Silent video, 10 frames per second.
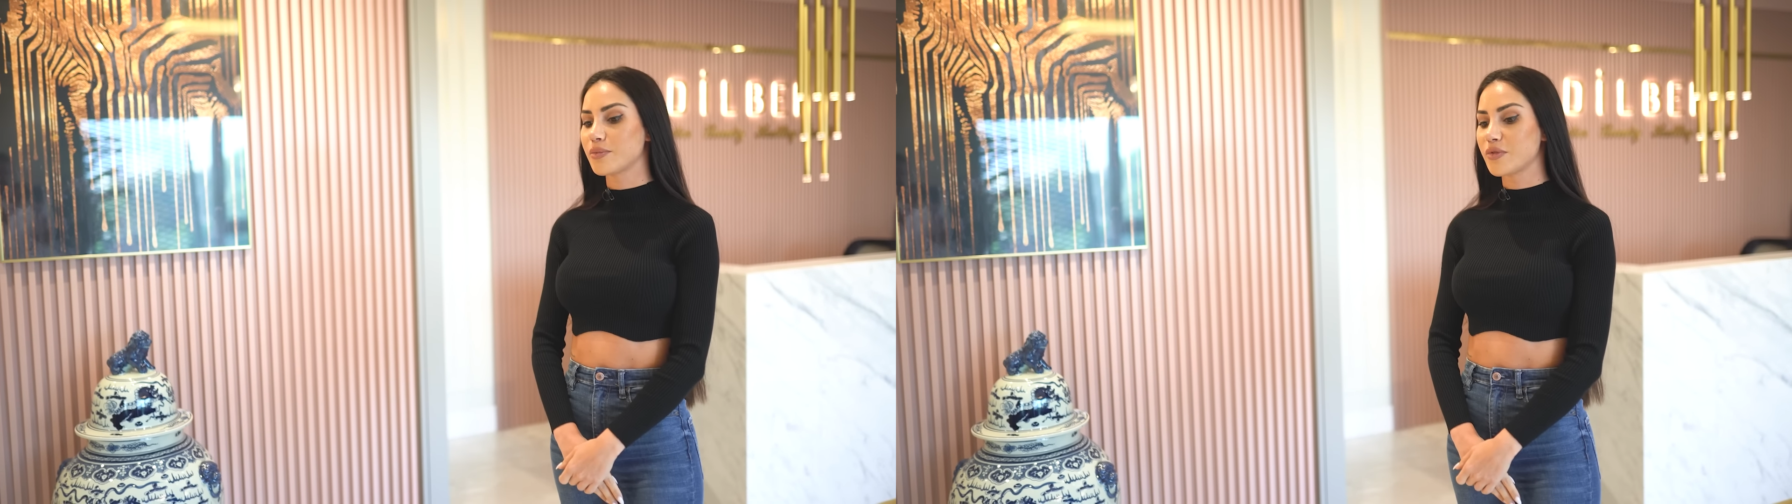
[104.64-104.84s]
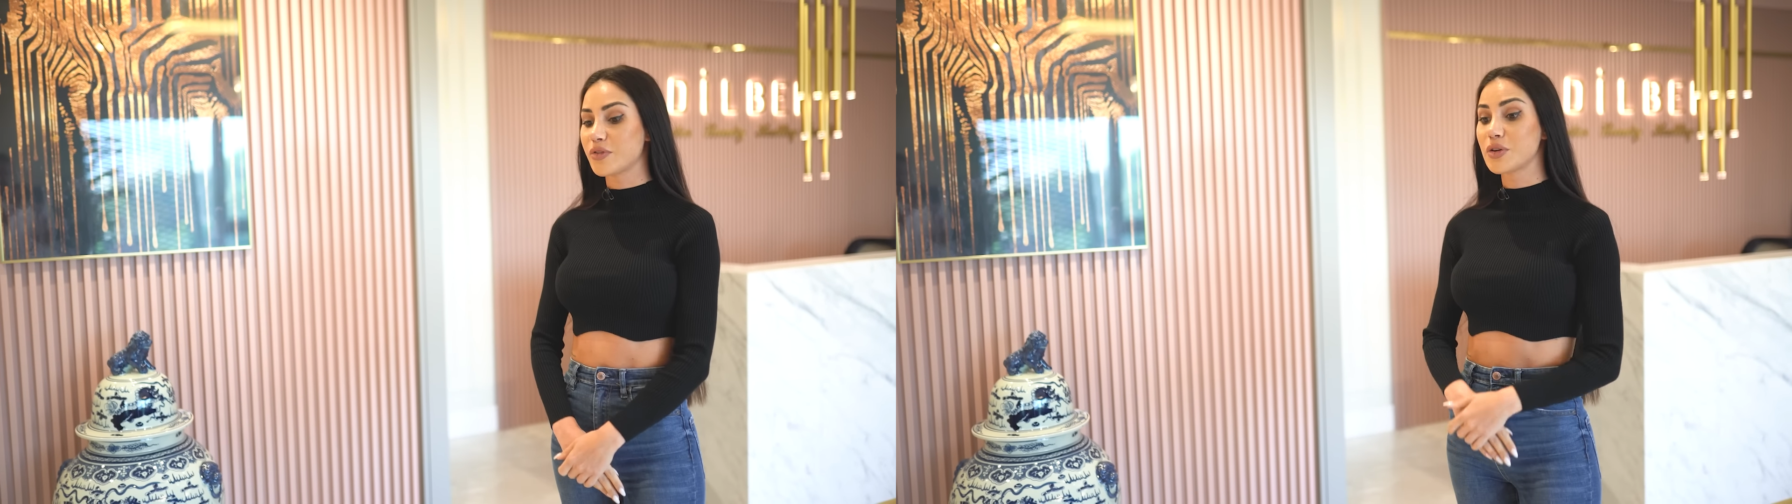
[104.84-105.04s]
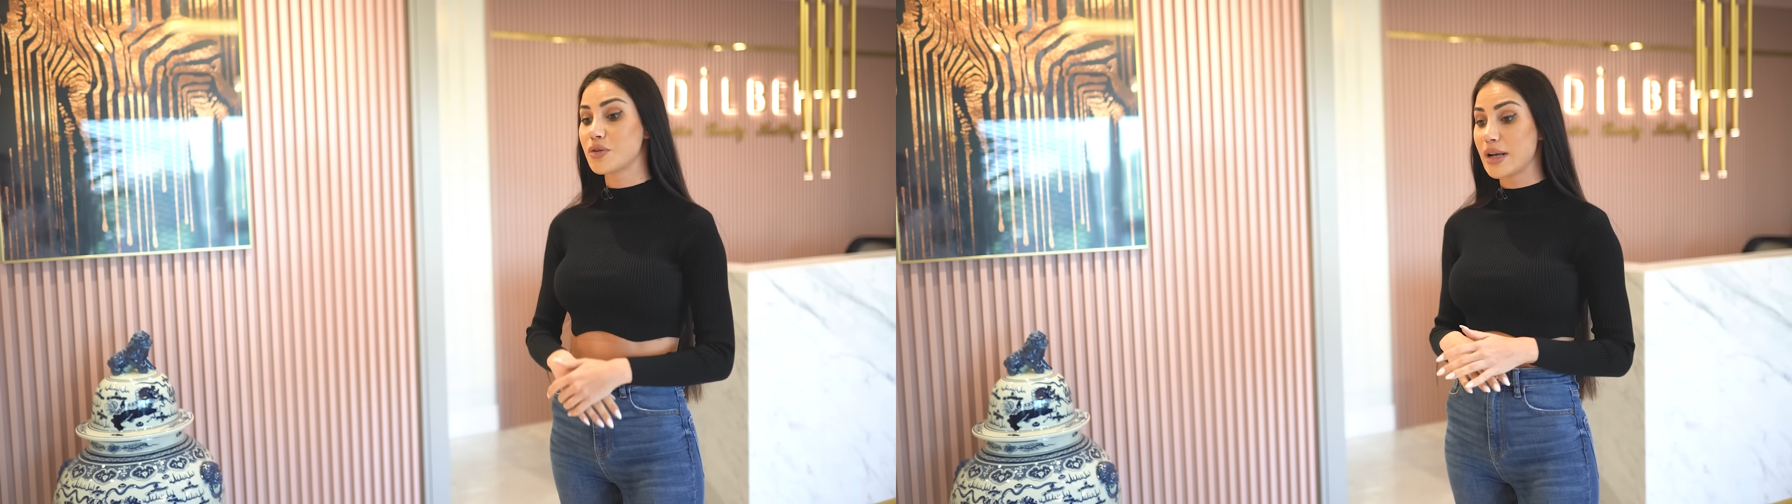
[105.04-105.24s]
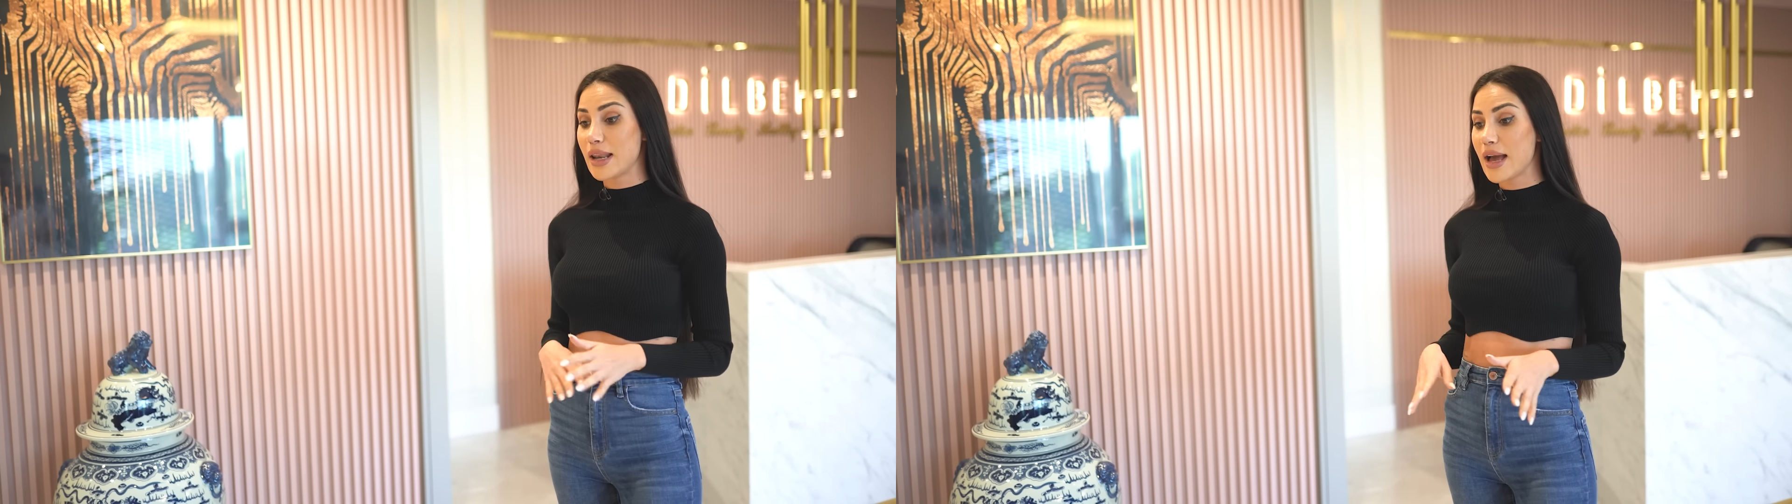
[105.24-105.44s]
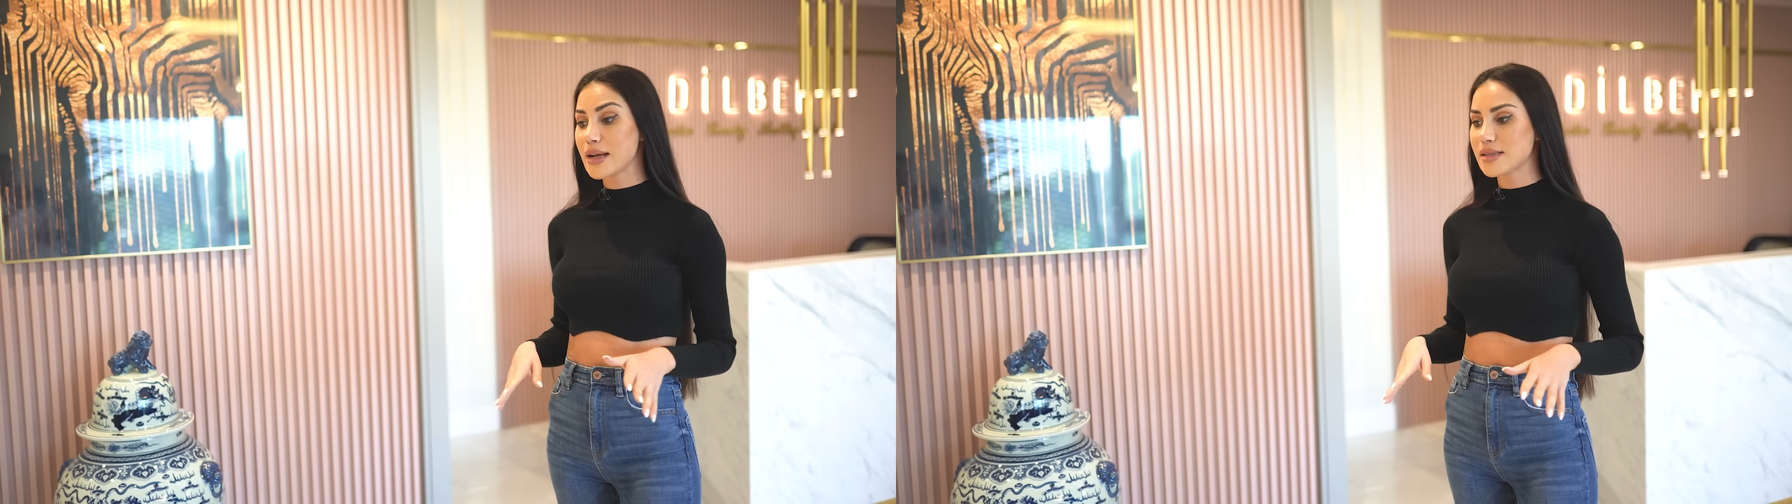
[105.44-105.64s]
feel
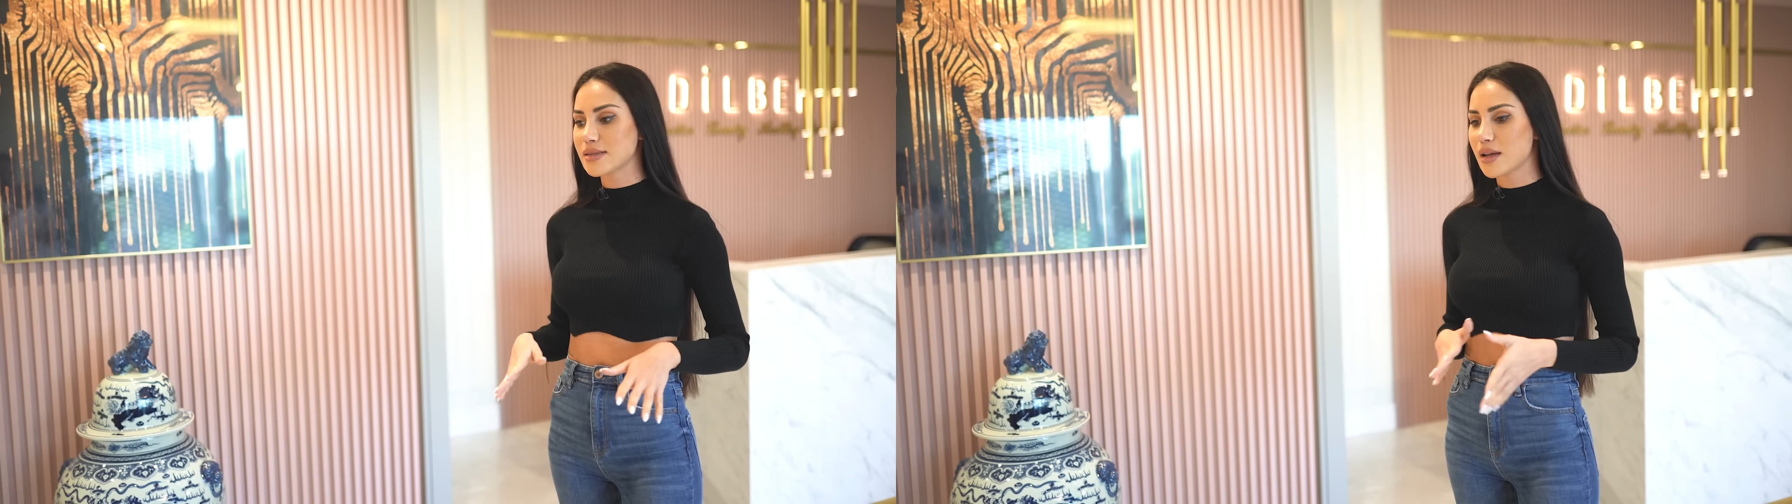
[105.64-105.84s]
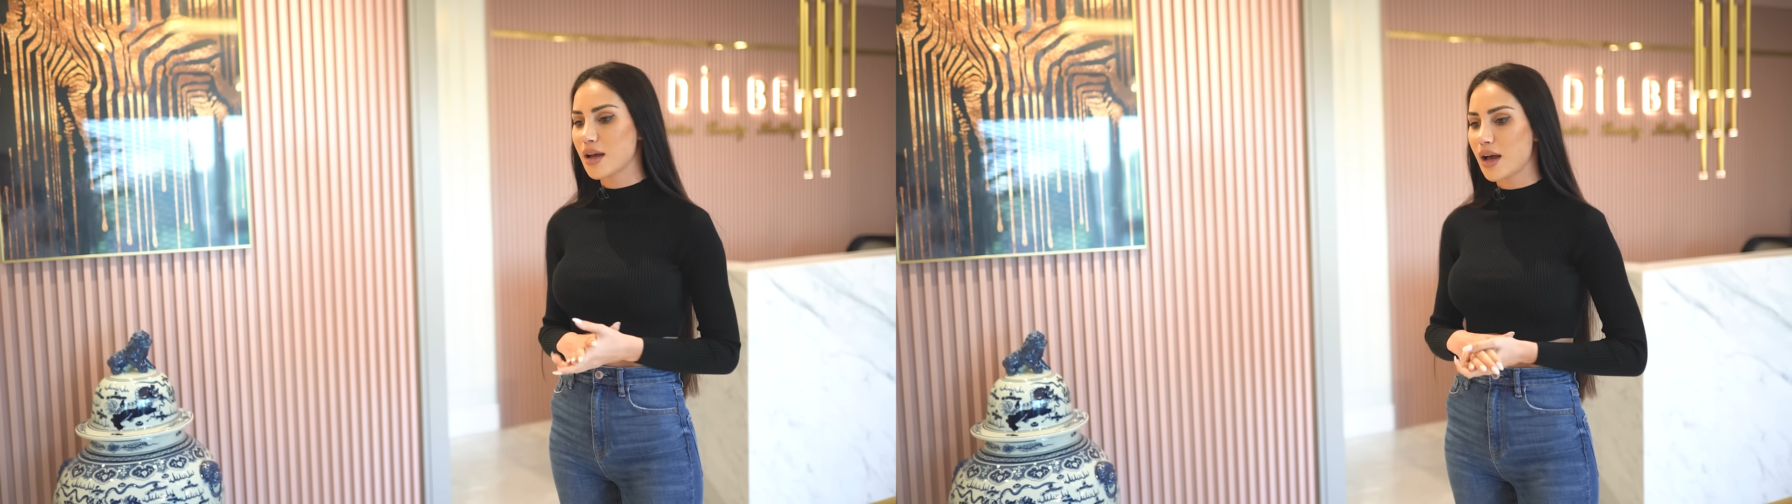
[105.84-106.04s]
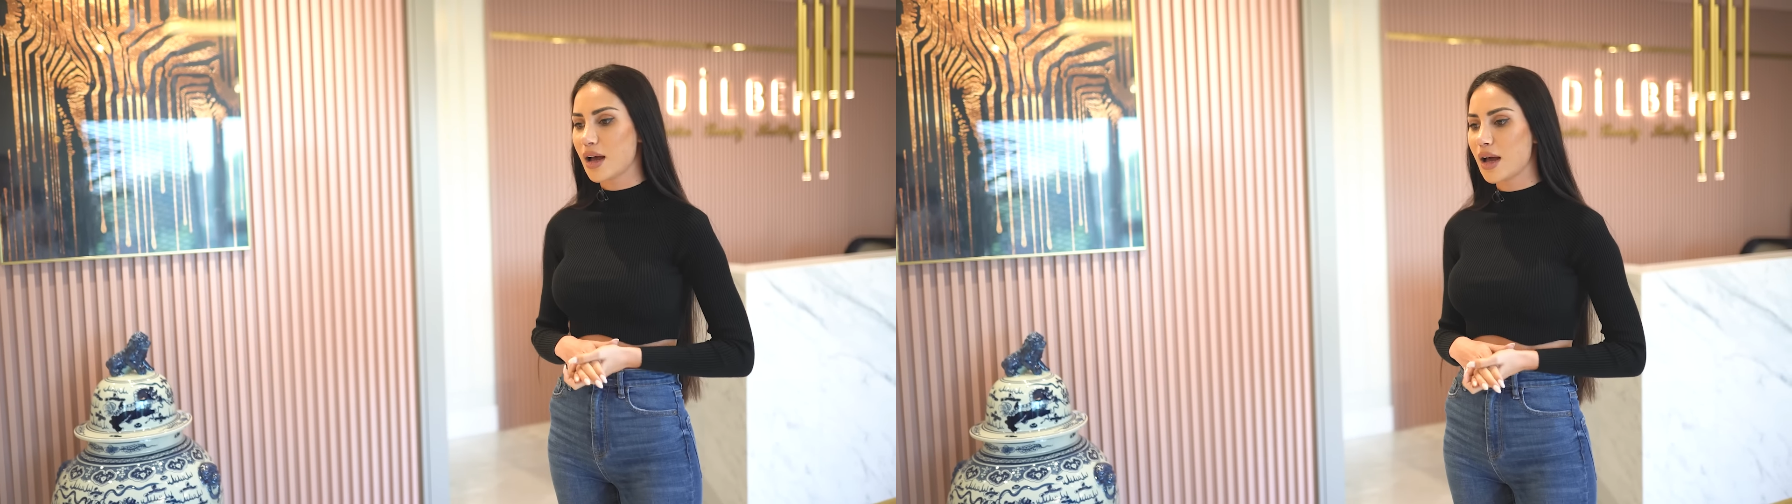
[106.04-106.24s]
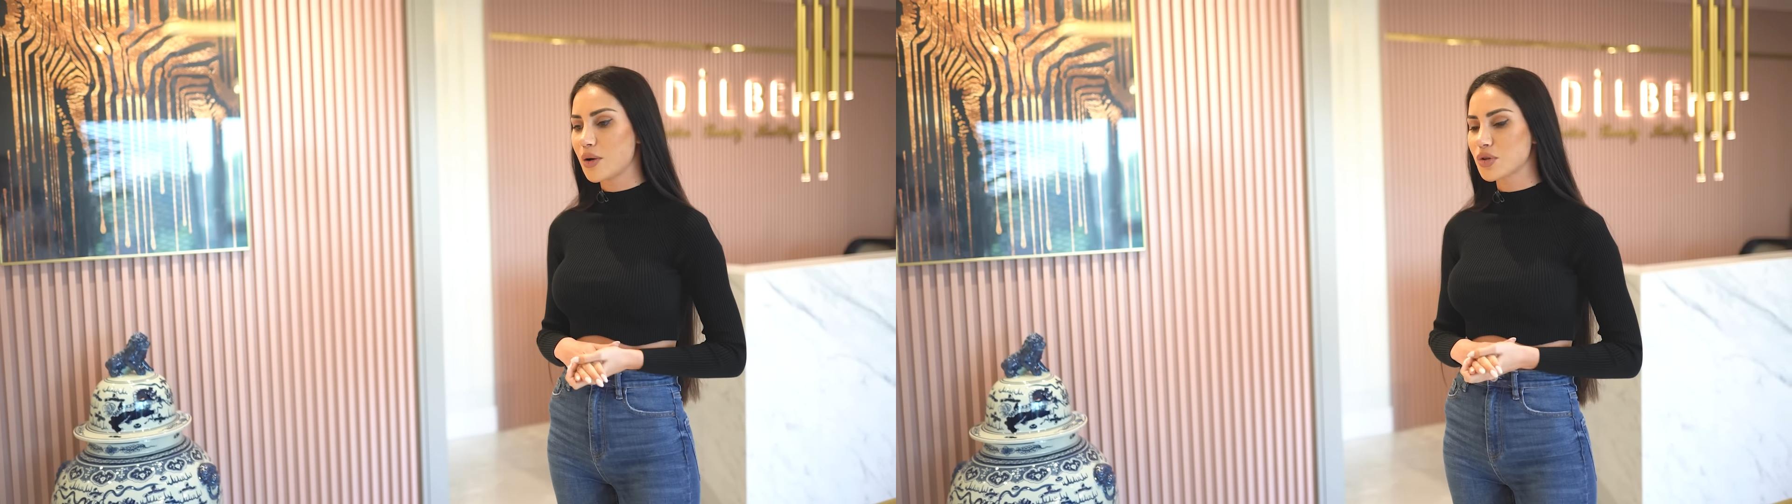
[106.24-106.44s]
relaxed. I